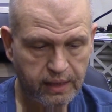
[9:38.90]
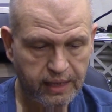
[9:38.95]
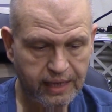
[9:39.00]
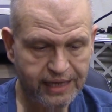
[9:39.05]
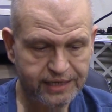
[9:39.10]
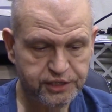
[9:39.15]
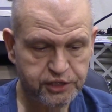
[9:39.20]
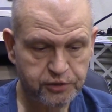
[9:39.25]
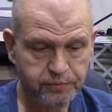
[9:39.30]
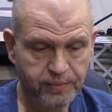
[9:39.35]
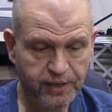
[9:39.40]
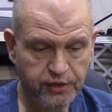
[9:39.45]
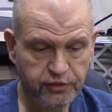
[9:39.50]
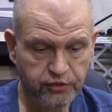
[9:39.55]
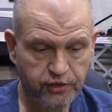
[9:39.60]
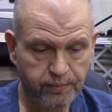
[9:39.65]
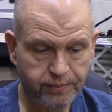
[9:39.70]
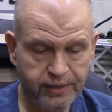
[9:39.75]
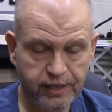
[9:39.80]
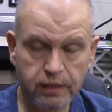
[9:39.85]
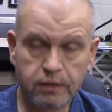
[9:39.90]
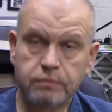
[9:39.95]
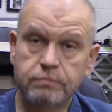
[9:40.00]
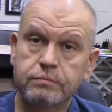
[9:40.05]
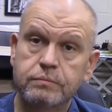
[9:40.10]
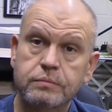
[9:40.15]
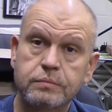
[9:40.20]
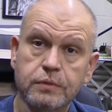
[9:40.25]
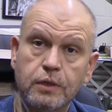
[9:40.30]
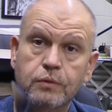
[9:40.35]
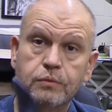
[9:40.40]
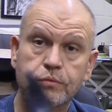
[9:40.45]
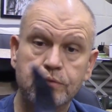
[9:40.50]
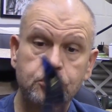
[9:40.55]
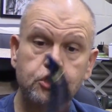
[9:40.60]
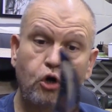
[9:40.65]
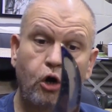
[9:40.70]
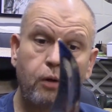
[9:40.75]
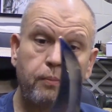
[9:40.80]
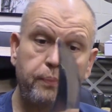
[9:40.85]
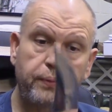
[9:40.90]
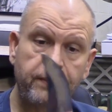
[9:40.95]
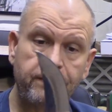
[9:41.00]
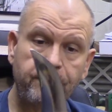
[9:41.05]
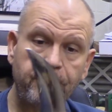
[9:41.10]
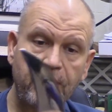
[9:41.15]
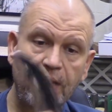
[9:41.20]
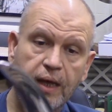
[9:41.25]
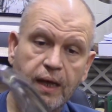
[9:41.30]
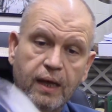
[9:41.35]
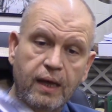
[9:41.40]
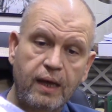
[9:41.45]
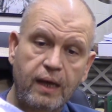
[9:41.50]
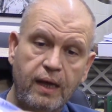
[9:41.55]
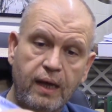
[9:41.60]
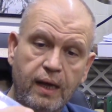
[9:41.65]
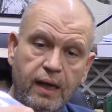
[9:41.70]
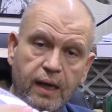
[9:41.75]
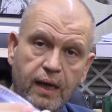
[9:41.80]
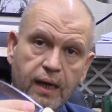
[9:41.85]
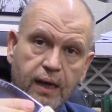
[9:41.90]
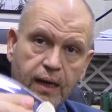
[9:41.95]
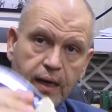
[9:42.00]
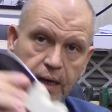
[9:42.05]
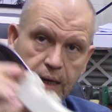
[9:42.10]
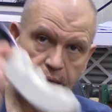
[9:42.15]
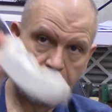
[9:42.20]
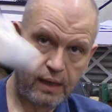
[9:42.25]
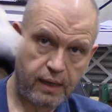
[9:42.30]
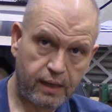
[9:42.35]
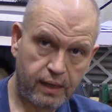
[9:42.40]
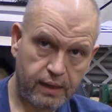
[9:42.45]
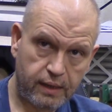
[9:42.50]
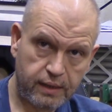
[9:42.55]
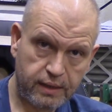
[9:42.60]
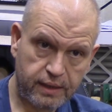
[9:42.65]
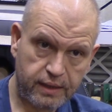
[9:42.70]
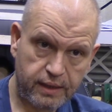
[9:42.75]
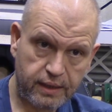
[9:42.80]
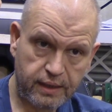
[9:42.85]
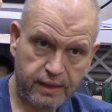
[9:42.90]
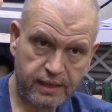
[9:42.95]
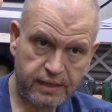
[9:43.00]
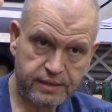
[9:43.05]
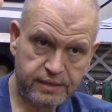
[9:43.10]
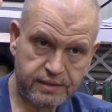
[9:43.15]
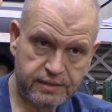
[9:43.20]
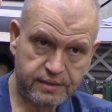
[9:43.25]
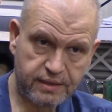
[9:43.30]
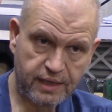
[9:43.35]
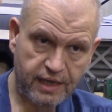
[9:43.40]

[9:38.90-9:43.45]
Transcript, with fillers: Catches my thumbnail. Oh, sharp. Uh, nice